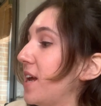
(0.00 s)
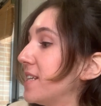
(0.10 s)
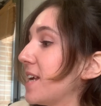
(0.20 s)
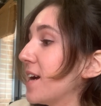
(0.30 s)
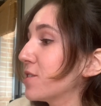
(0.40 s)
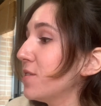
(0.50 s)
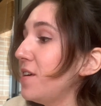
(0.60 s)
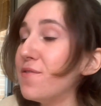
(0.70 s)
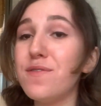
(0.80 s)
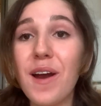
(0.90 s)
It's actually
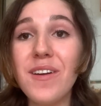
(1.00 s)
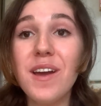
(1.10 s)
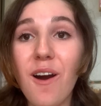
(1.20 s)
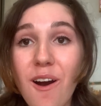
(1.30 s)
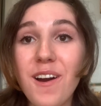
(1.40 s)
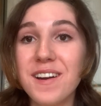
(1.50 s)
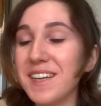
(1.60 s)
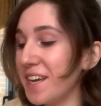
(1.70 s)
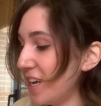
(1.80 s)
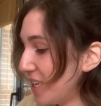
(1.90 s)
very hard
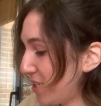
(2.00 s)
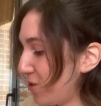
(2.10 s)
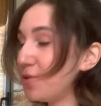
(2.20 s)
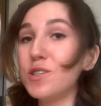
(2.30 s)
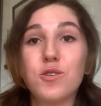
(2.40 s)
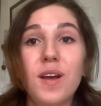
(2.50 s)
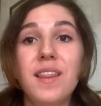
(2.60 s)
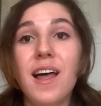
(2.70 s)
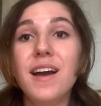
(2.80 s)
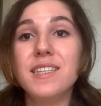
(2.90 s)
to do straight
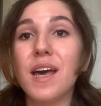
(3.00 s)
lines.